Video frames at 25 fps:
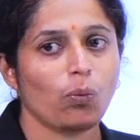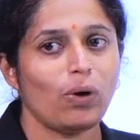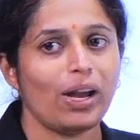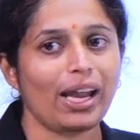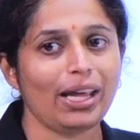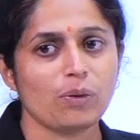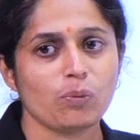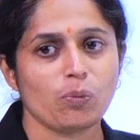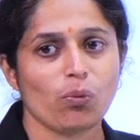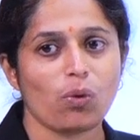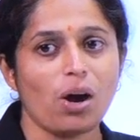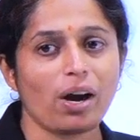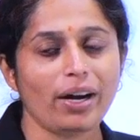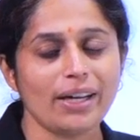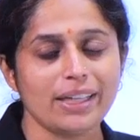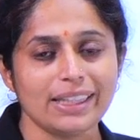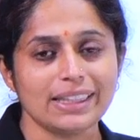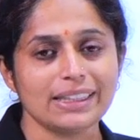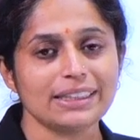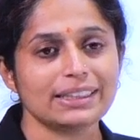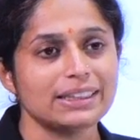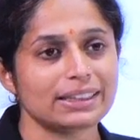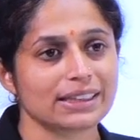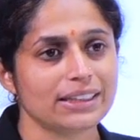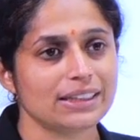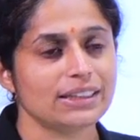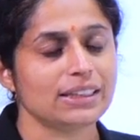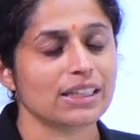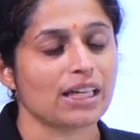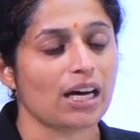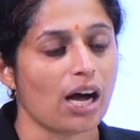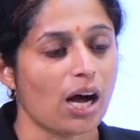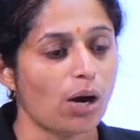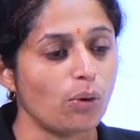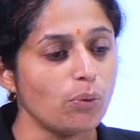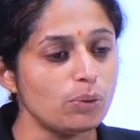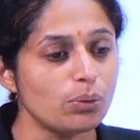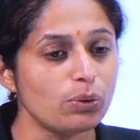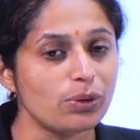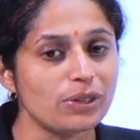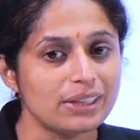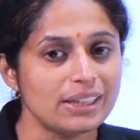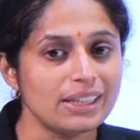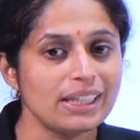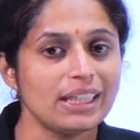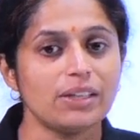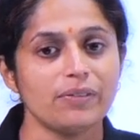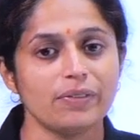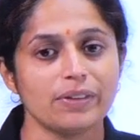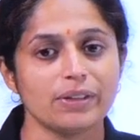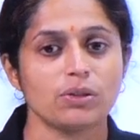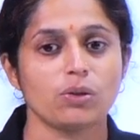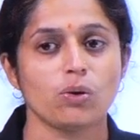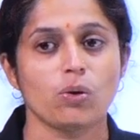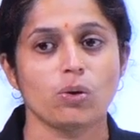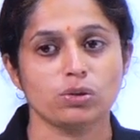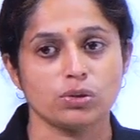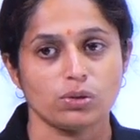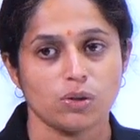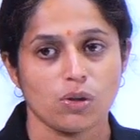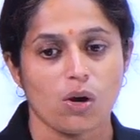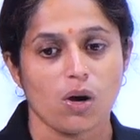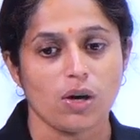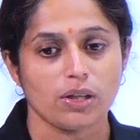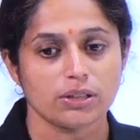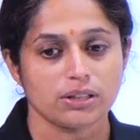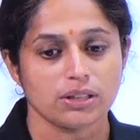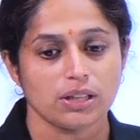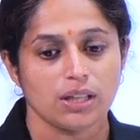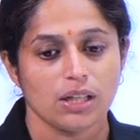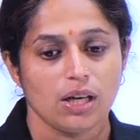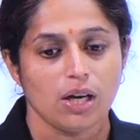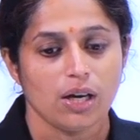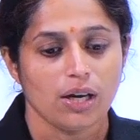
like what is it, how to deal with those laws.